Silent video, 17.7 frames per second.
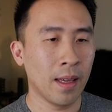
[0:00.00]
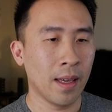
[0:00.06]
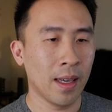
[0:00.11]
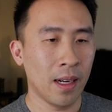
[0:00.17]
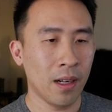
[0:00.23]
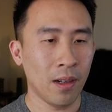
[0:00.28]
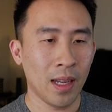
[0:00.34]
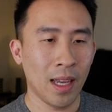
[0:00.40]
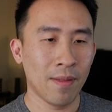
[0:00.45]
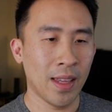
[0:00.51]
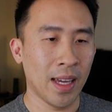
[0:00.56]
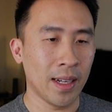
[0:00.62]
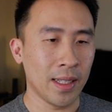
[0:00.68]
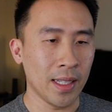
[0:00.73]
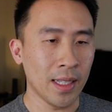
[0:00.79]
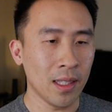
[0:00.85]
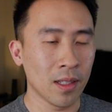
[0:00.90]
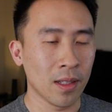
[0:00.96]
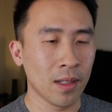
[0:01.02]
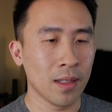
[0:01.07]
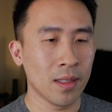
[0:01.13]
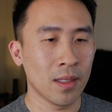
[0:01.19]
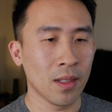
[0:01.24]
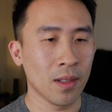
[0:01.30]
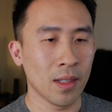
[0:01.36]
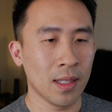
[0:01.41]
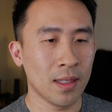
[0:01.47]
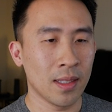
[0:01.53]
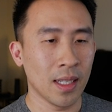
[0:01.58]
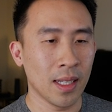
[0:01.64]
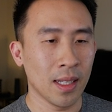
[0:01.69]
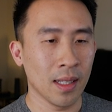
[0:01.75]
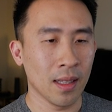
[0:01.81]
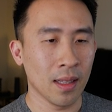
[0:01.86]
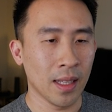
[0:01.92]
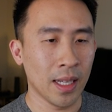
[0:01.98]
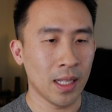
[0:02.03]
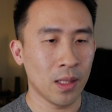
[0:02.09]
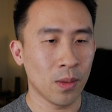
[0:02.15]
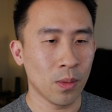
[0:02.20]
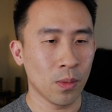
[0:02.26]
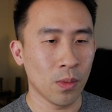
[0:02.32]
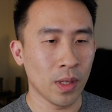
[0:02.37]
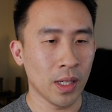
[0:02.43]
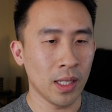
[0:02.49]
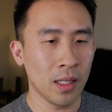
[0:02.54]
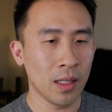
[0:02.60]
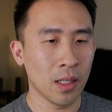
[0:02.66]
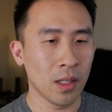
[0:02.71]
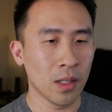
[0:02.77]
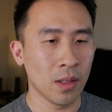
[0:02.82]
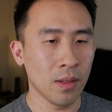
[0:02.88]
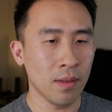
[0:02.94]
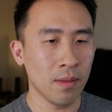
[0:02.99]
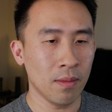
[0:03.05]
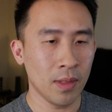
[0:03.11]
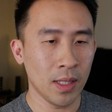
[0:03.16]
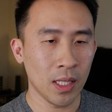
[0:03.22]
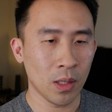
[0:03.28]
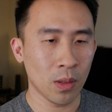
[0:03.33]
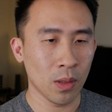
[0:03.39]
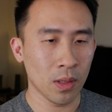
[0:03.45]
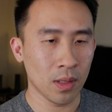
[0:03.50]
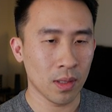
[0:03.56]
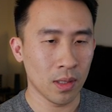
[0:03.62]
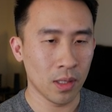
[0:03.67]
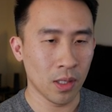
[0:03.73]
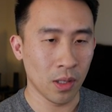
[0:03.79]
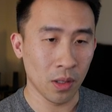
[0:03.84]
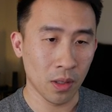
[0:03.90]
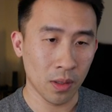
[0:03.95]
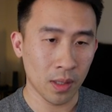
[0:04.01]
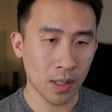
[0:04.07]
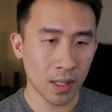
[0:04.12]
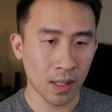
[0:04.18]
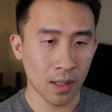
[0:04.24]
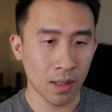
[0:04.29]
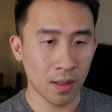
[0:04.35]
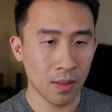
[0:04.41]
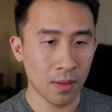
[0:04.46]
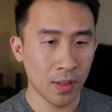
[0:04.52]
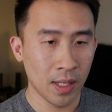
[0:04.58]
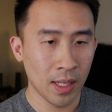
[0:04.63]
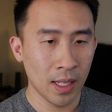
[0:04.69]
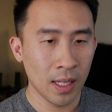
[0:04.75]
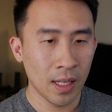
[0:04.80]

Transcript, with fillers: And I don't have that either, so let's say let one node equals node of